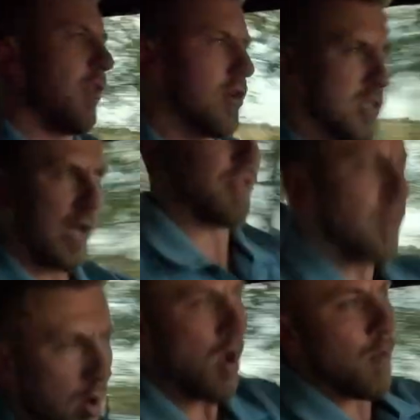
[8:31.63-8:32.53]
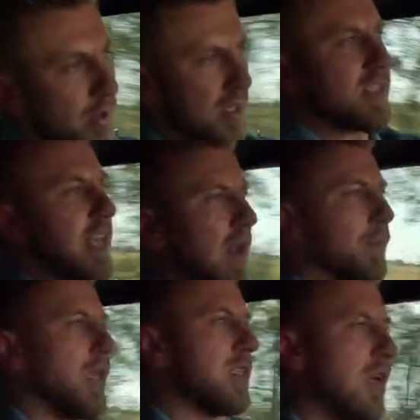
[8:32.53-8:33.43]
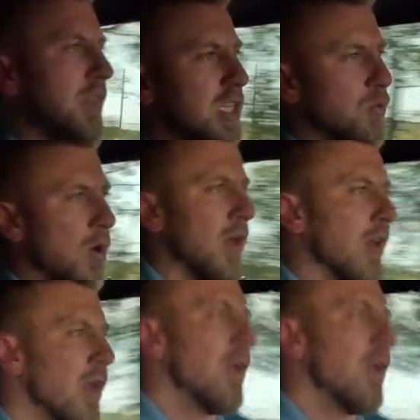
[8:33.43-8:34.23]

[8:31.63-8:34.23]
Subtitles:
There's nothing wrong with the setup that's on this one.